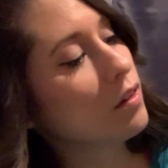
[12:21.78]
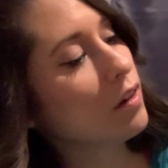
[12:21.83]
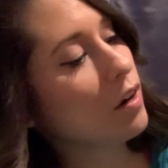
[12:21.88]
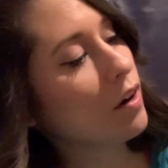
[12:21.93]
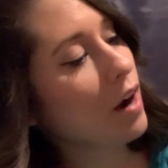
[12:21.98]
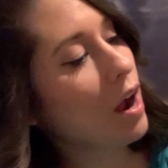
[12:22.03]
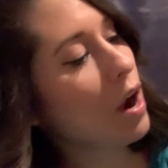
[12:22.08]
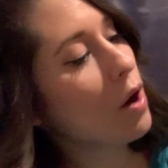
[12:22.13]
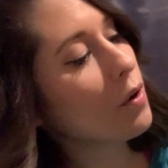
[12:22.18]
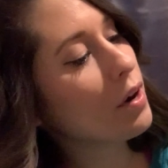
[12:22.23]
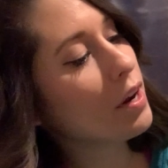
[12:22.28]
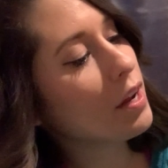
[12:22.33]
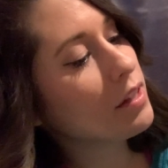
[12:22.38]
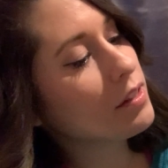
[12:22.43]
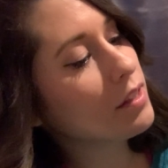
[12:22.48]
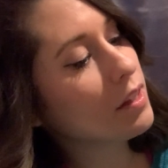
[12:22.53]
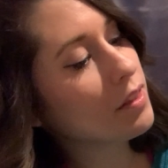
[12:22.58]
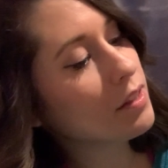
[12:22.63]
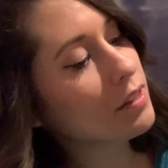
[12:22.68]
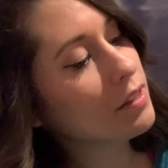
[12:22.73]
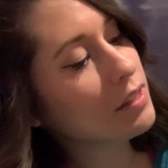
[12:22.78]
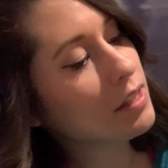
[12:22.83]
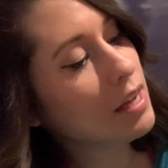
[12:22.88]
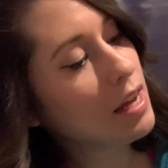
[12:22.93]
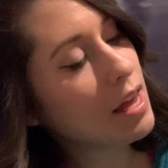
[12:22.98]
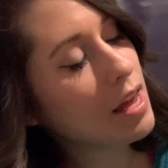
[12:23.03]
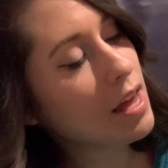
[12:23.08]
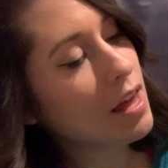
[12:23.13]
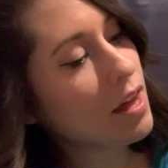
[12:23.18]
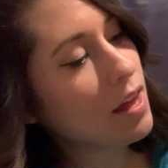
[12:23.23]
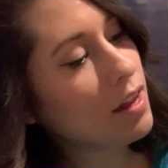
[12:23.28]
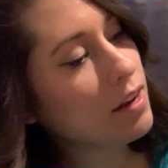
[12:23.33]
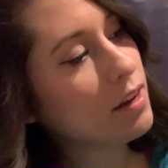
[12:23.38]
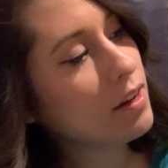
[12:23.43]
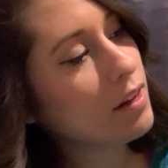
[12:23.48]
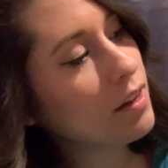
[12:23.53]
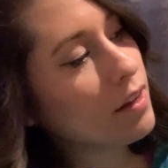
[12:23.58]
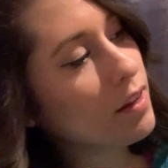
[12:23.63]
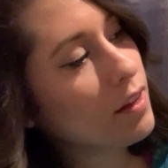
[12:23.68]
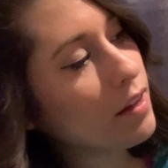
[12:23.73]
Our hour hands at the
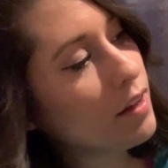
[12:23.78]
10,